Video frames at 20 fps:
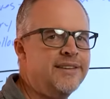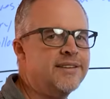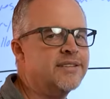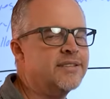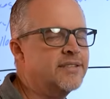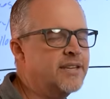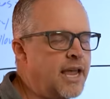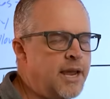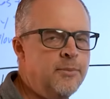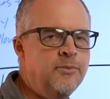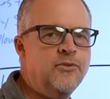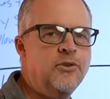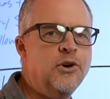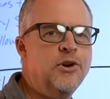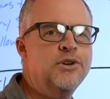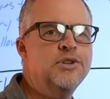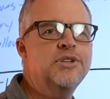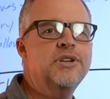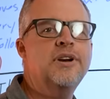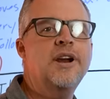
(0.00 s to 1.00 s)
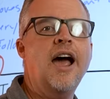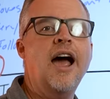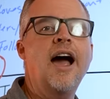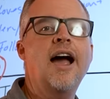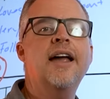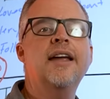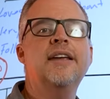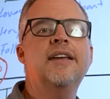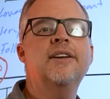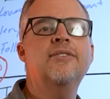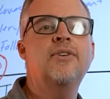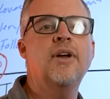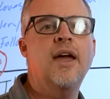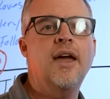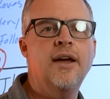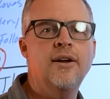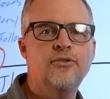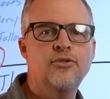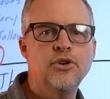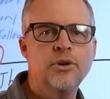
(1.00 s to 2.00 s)
The same version I give
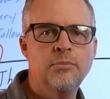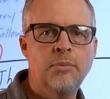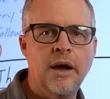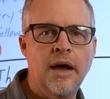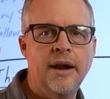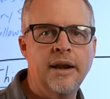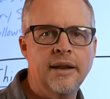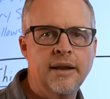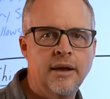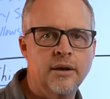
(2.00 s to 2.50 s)
everybody